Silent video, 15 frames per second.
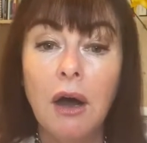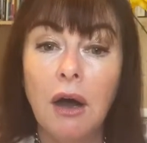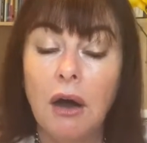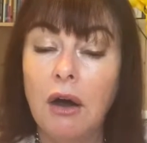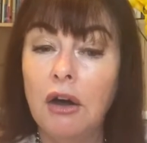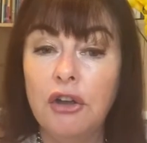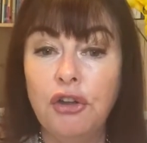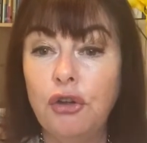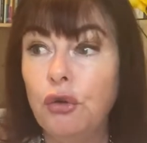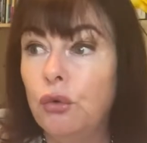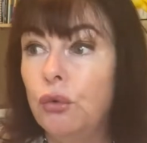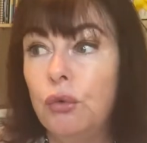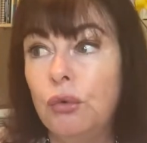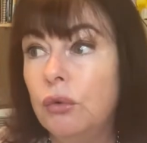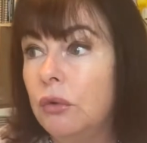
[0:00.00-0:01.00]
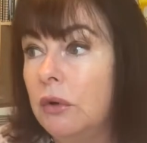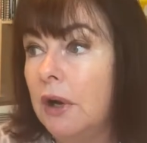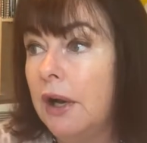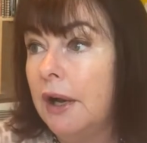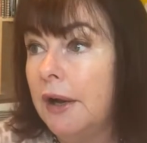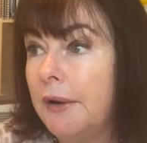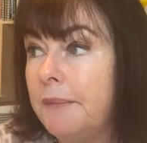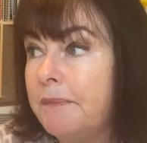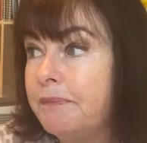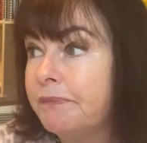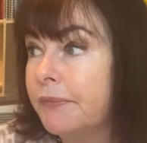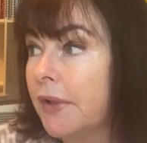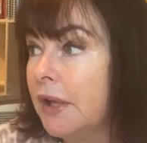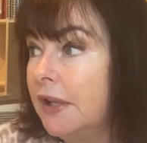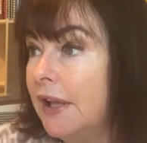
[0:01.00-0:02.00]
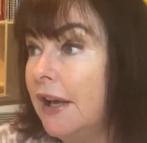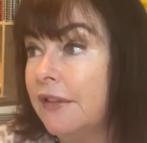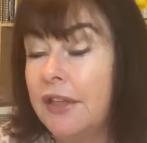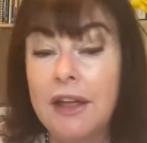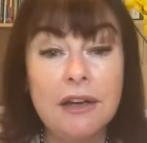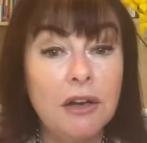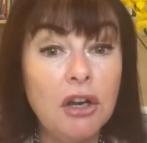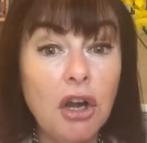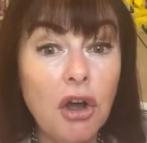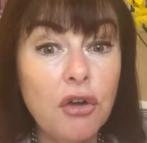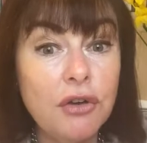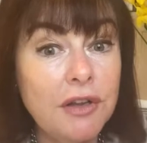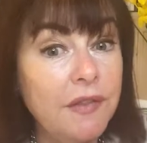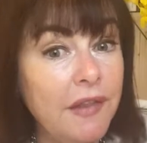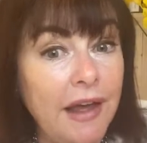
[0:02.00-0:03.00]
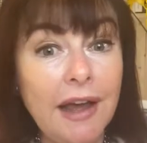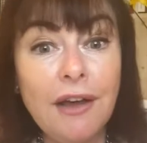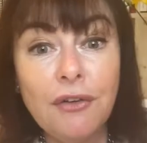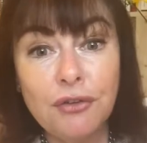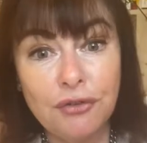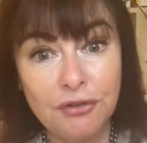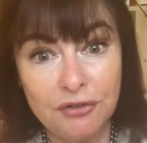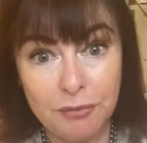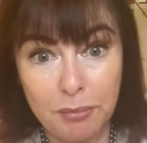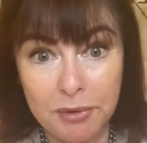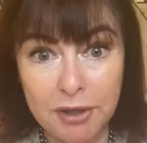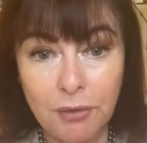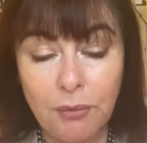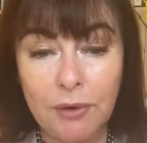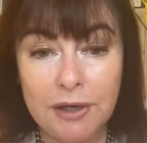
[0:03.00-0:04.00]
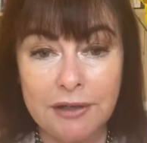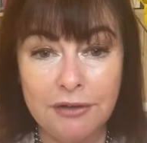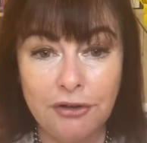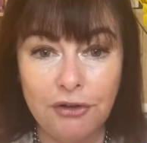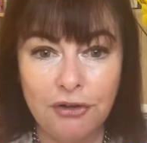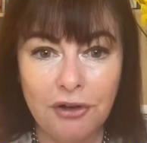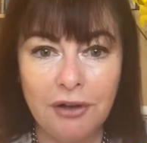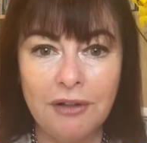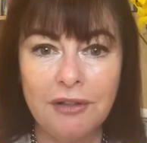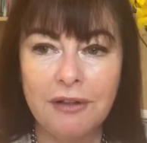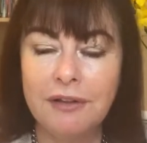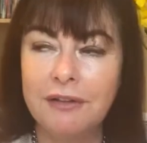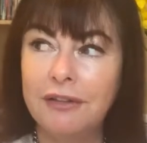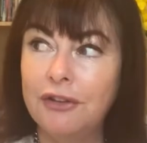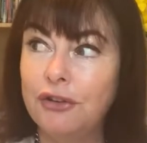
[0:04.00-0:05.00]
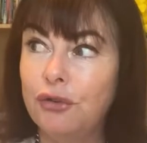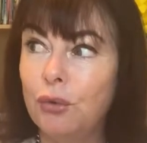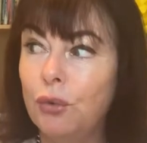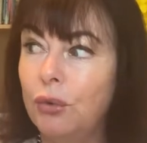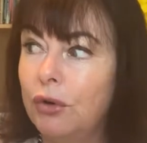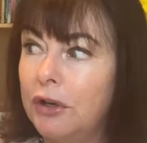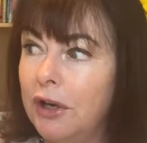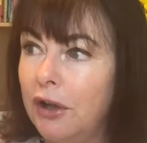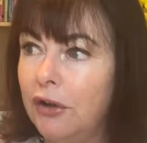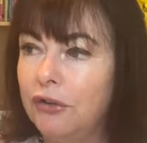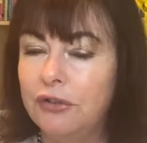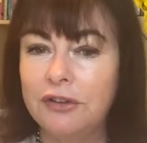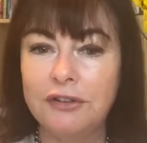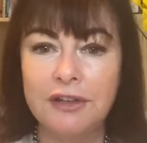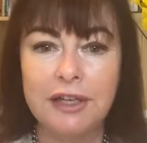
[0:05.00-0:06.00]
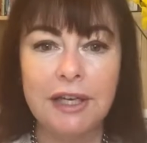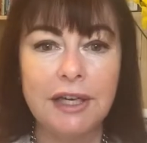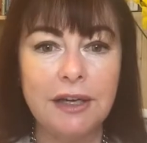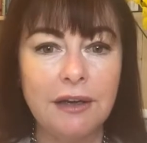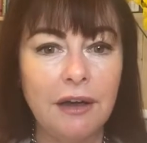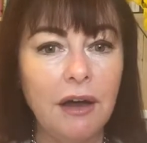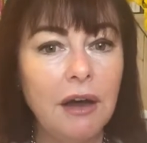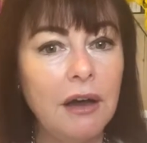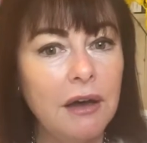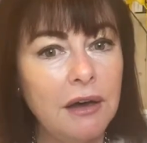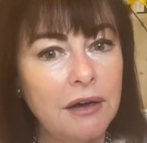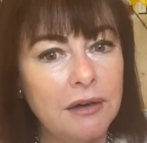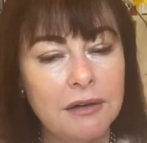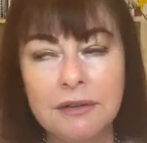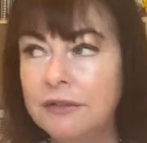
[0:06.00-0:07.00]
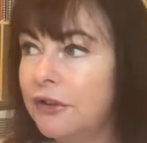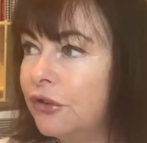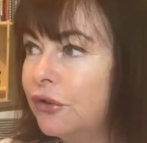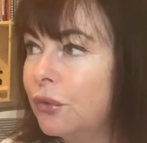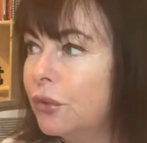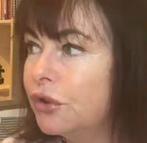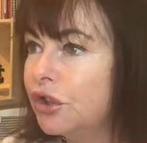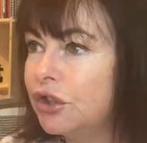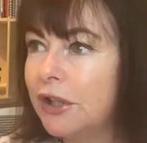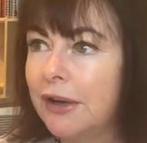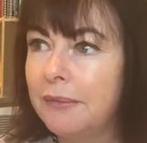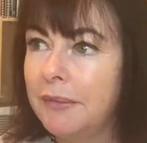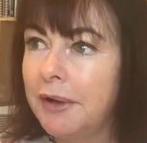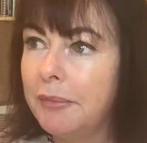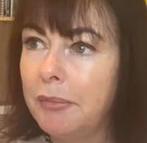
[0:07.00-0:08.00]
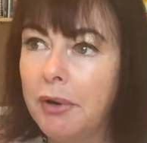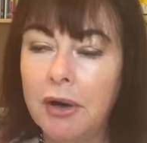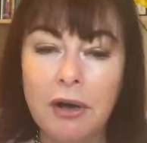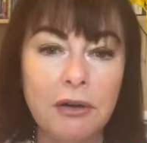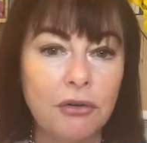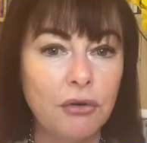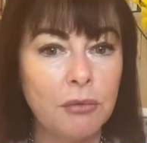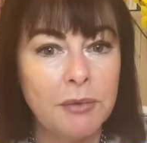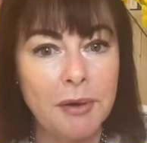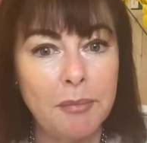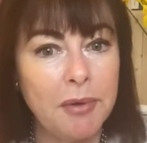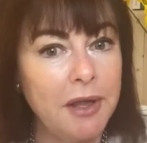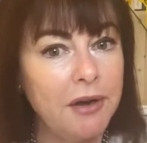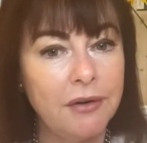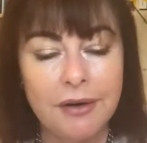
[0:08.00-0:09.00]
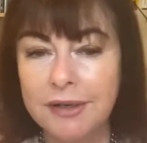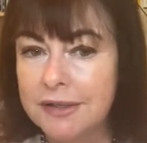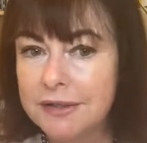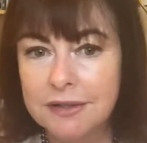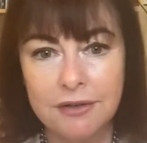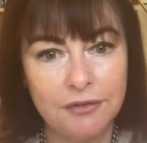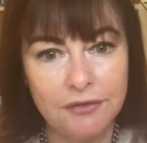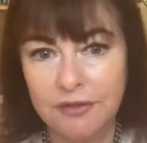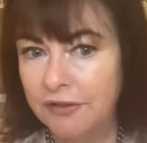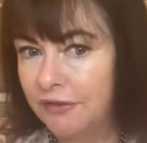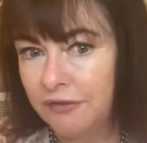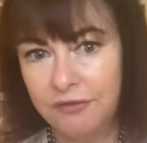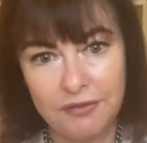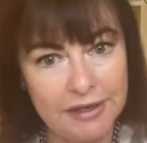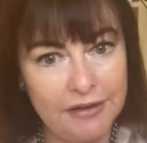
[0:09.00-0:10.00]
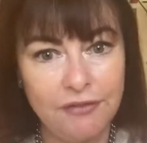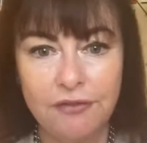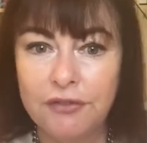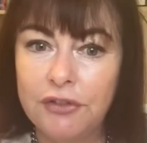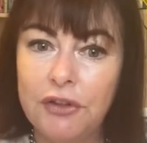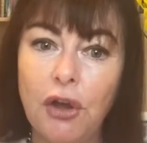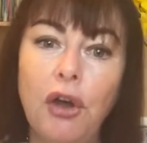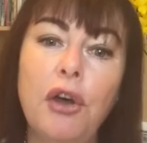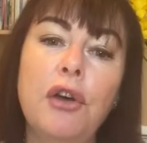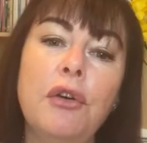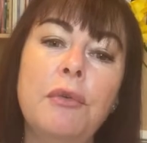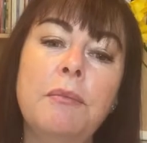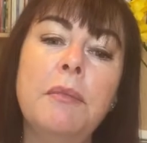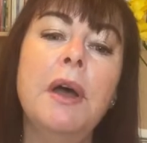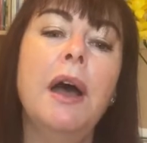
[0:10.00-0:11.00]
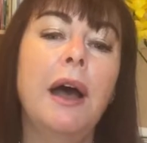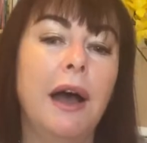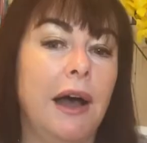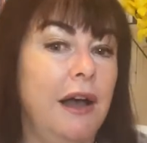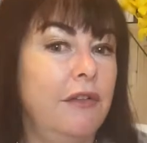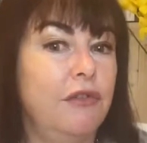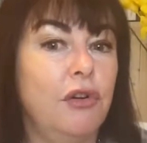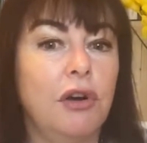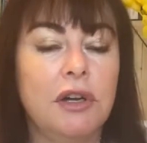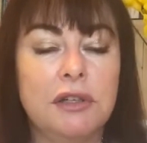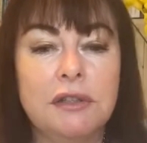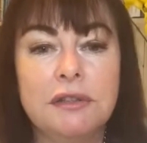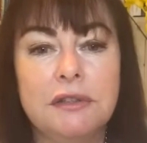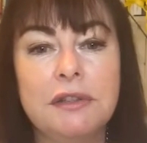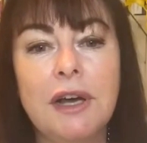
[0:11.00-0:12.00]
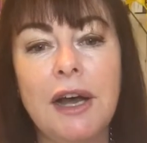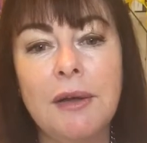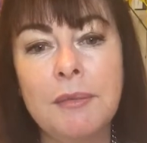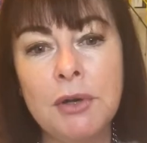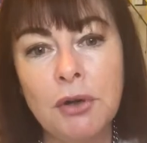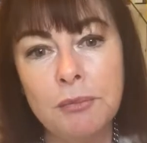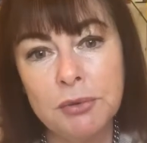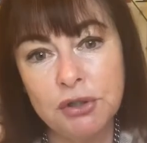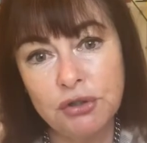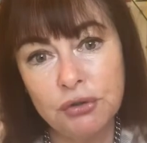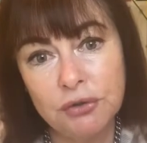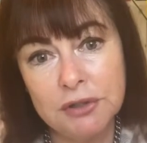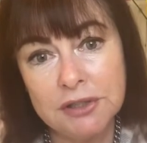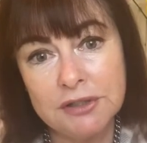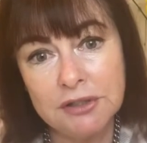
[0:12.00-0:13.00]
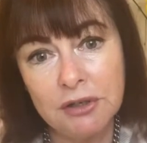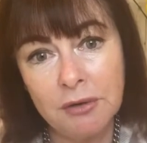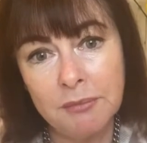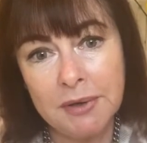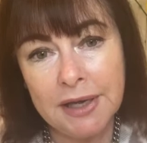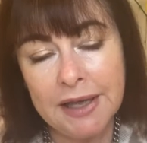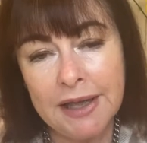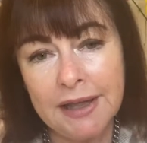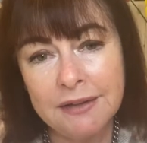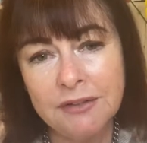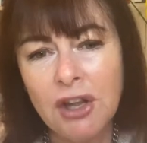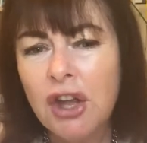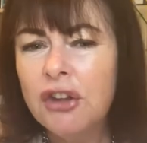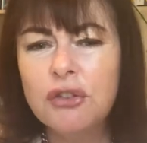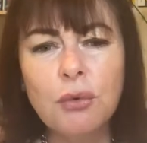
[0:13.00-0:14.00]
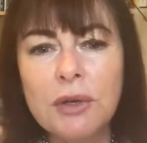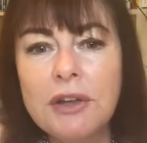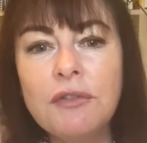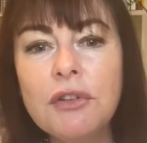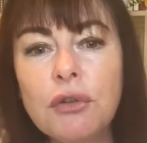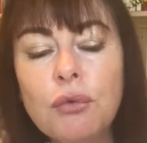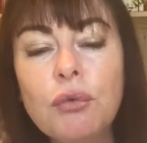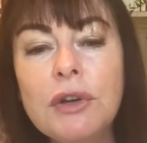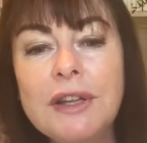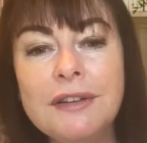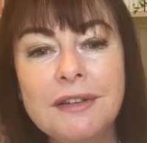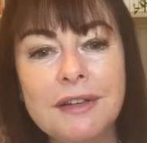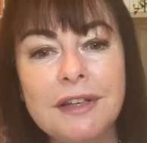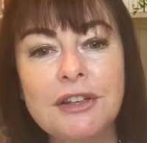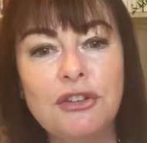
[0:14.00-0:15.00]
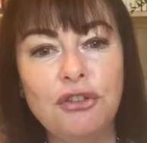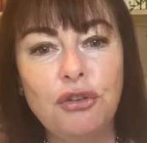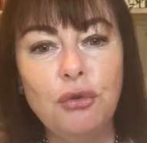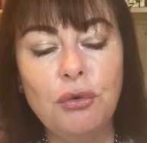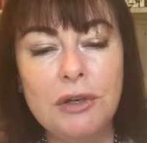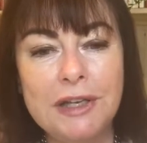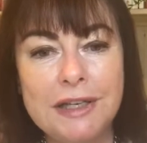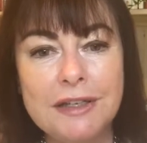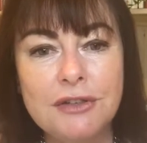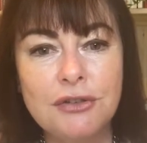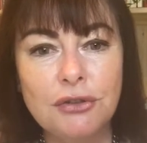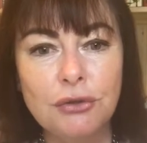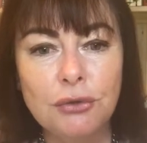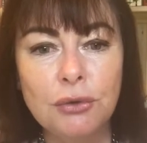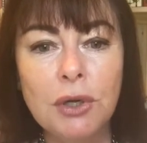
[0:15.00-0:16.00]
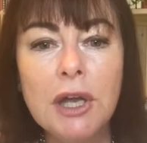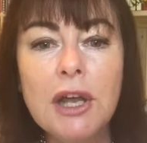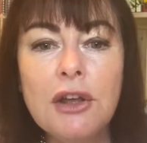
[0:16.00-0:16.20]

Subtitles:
Are you, that alone in the house is a big one. The door closes, click, the door's shut, my partner or my parents have left the home, I've got time and opportunity on my hands. So whatever the reason is, you need to,